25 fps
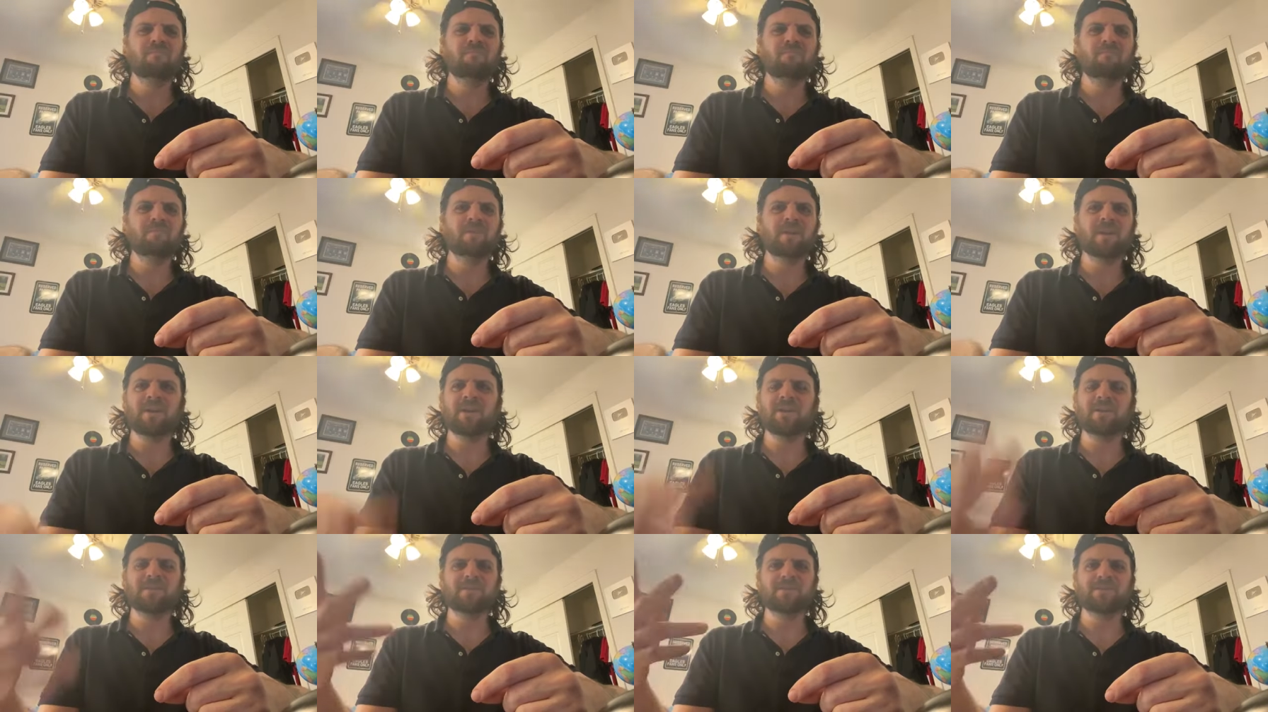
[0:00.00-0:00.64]

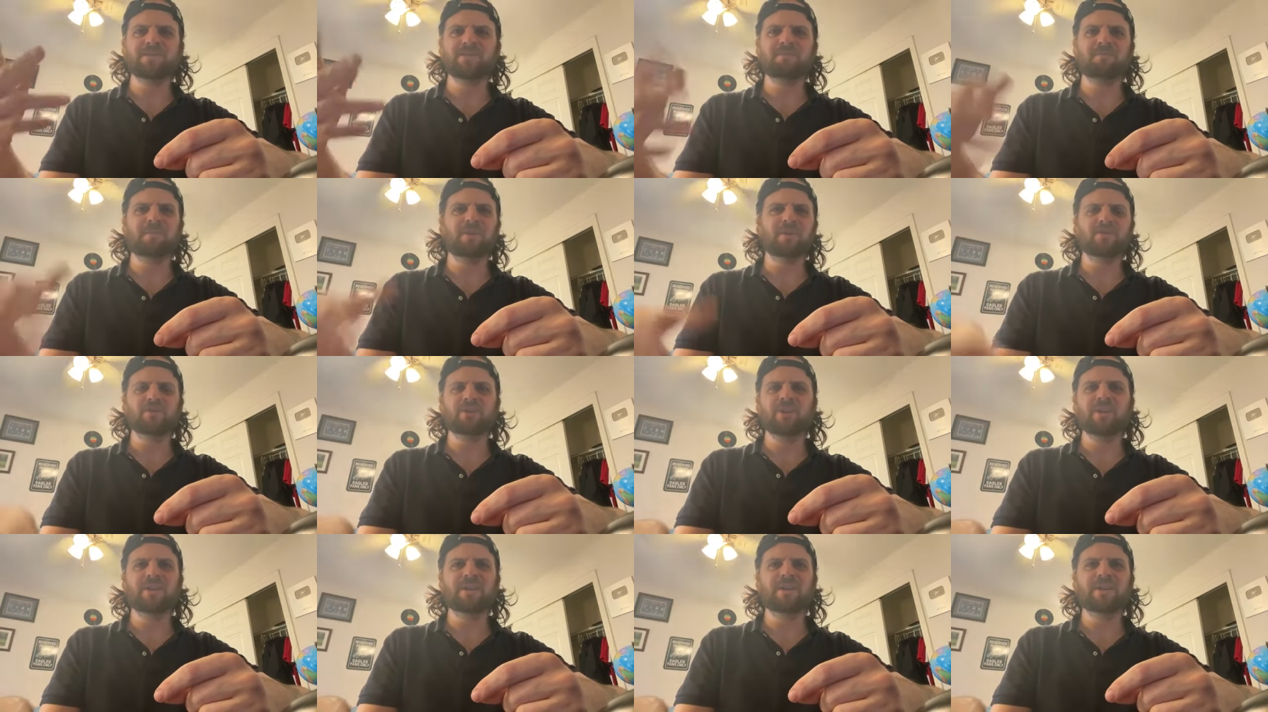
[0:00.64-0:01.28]
because a bunch
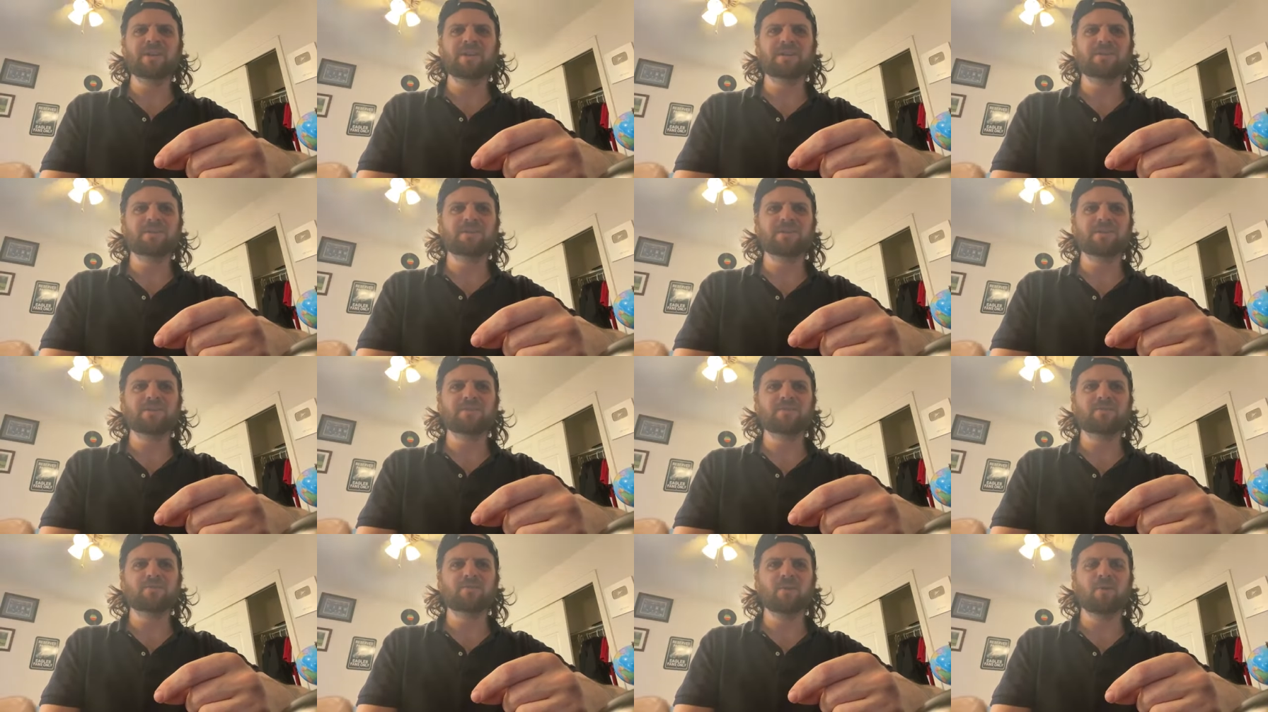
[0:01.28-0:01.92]
of idiots
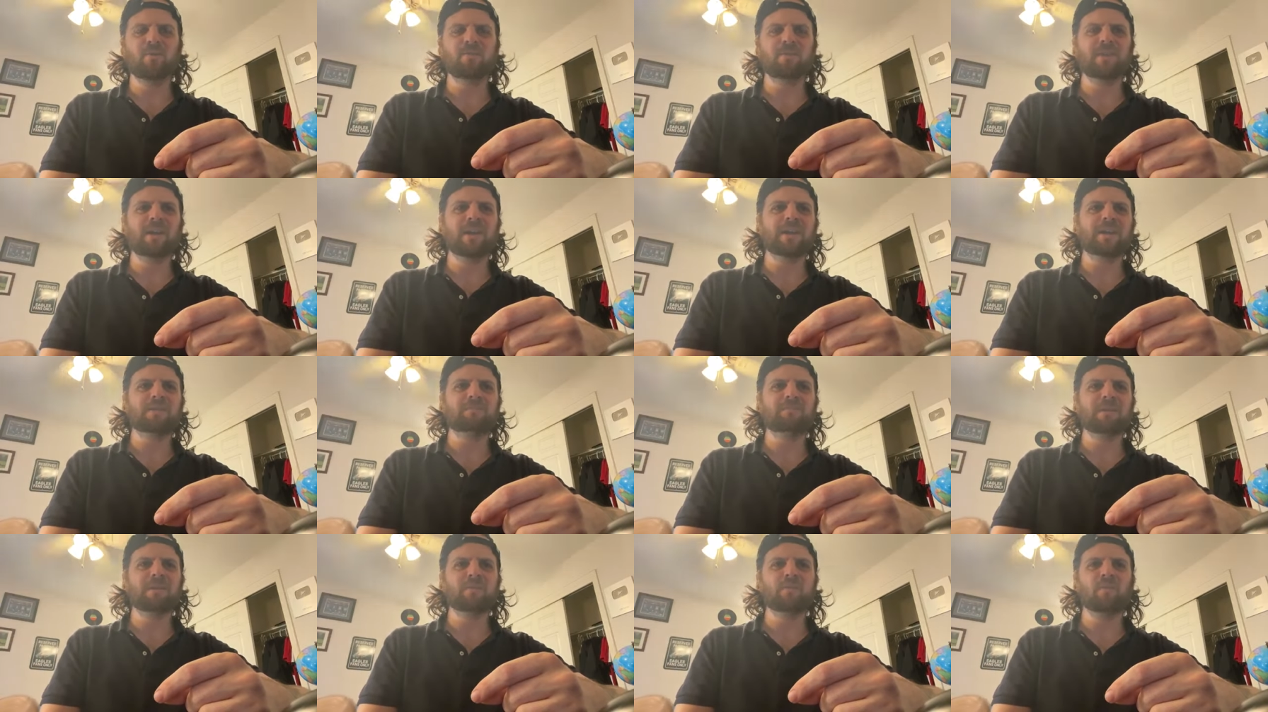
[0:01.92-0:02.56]
who don't like
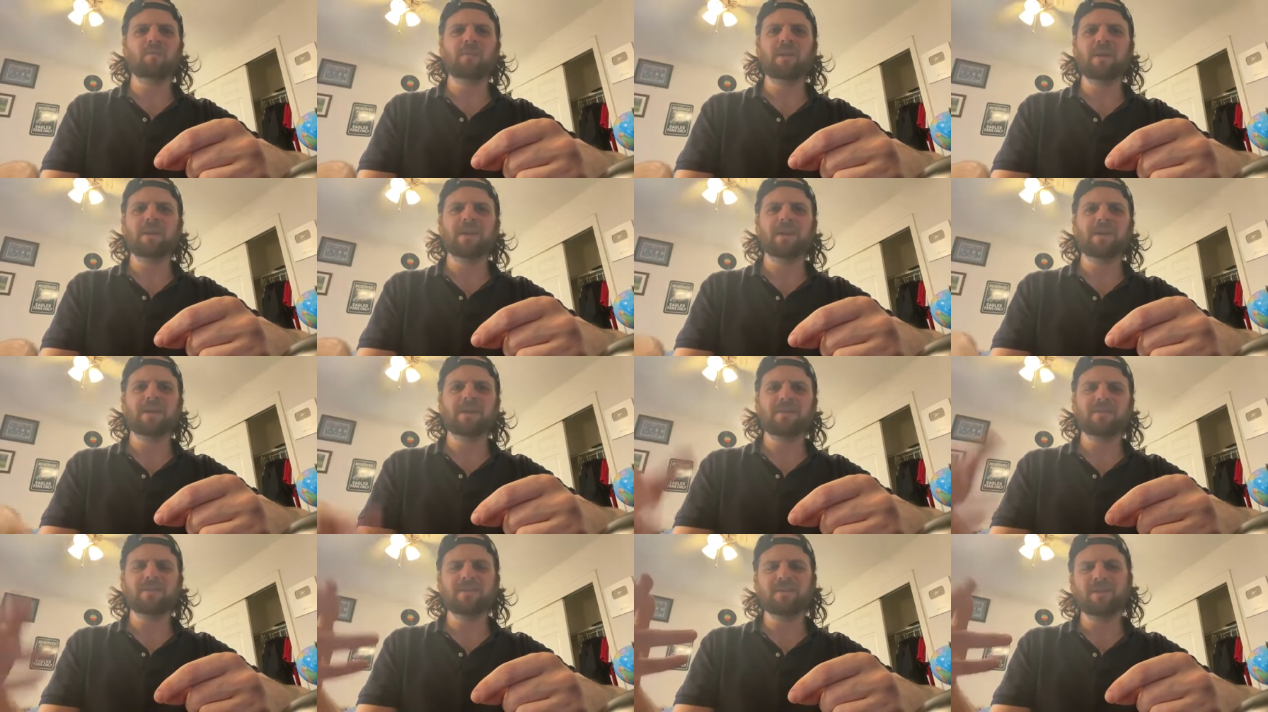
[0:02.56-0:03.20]
me were
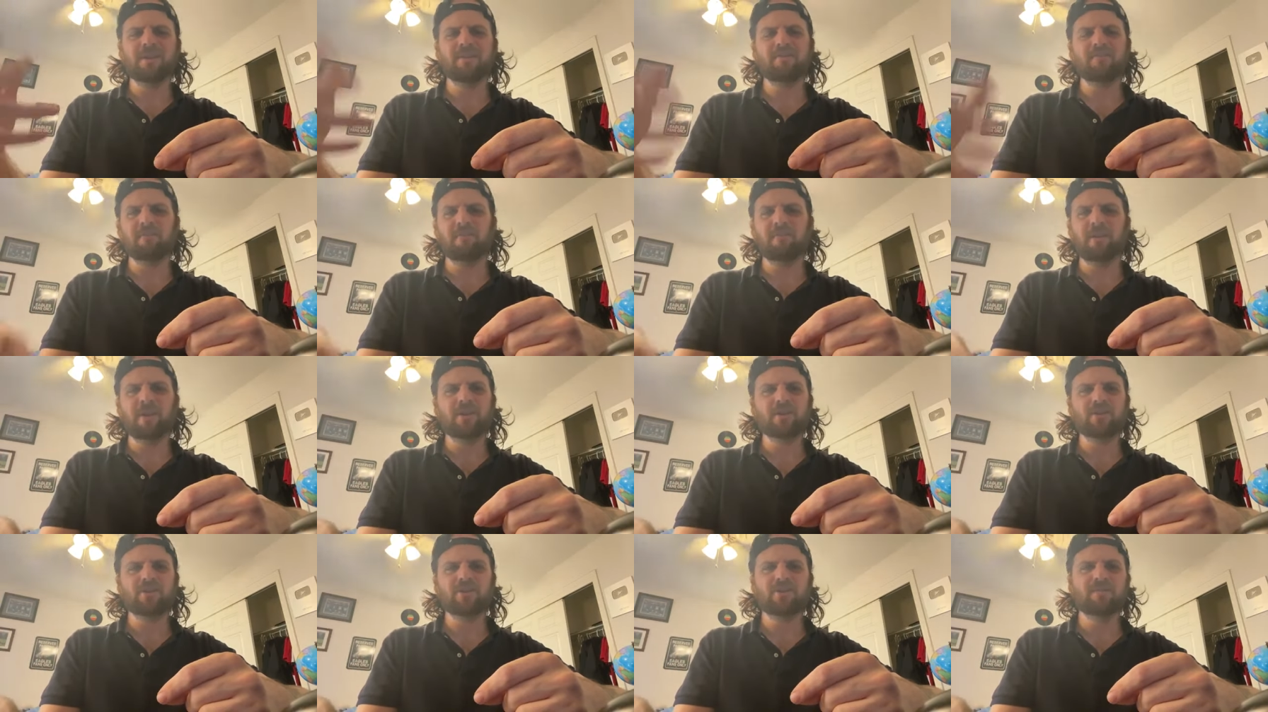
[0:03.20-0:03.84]
making
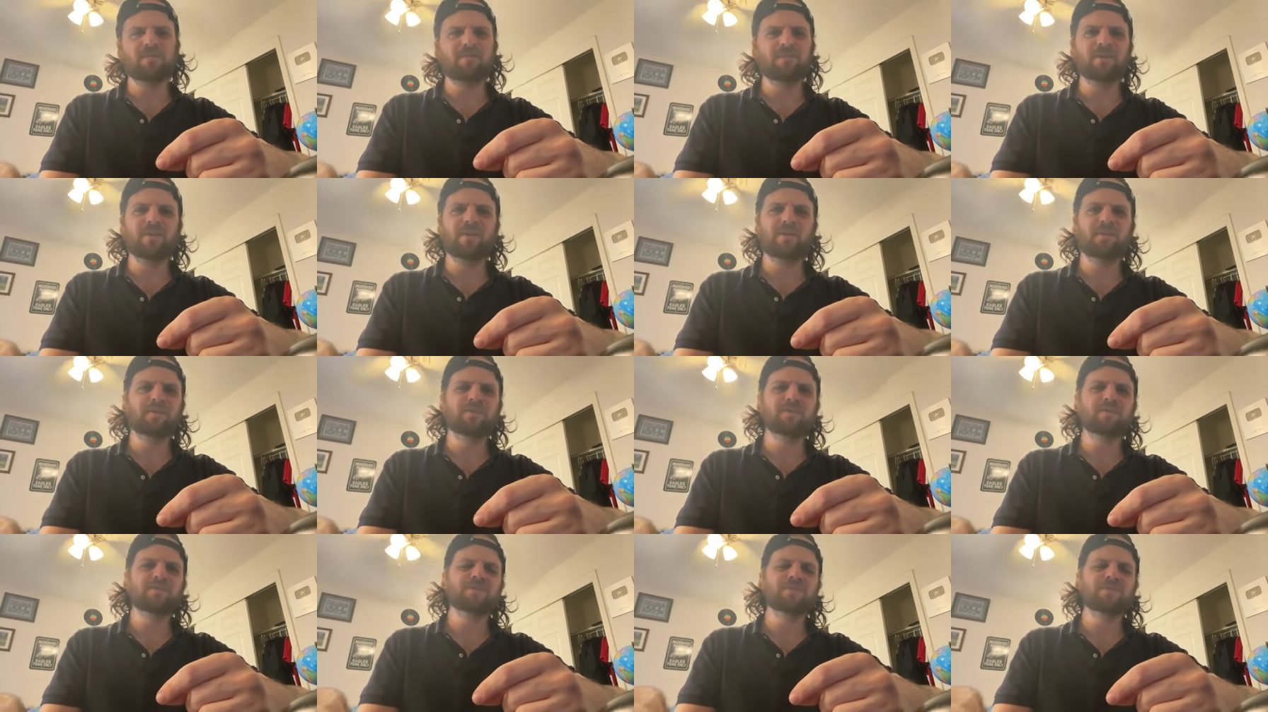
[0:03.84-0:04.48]
defamation
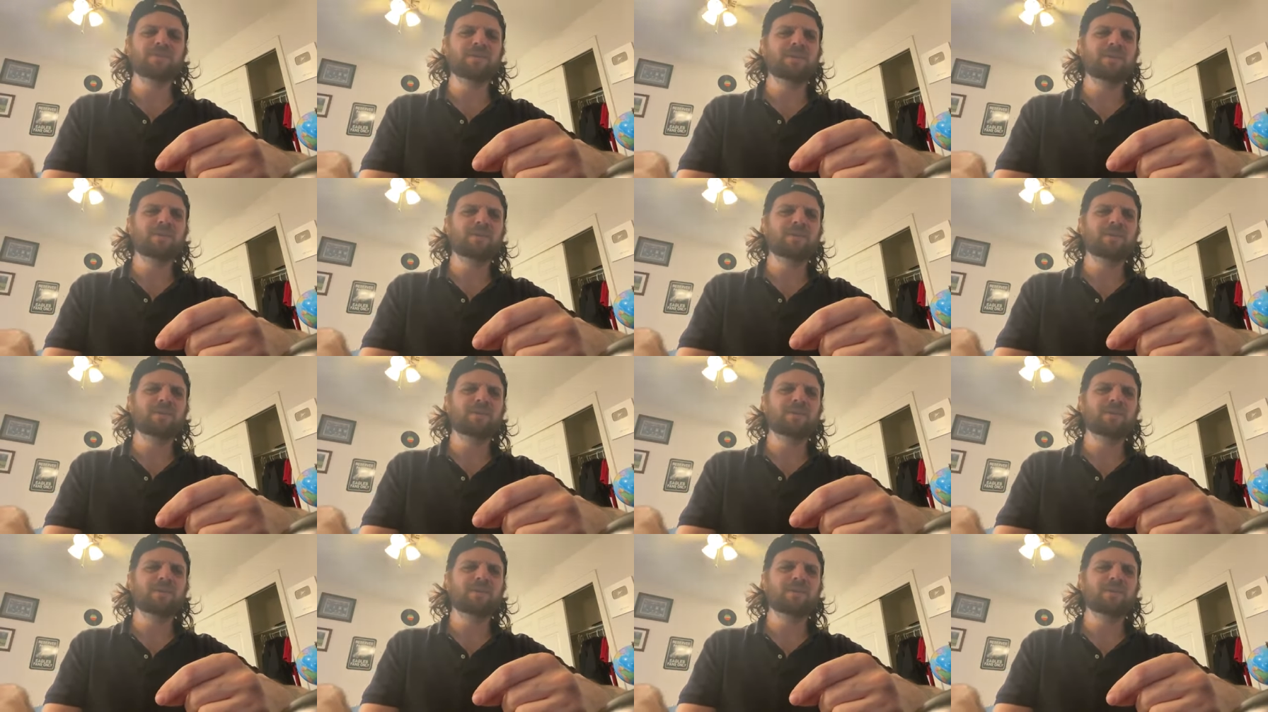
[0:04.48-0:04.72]
videos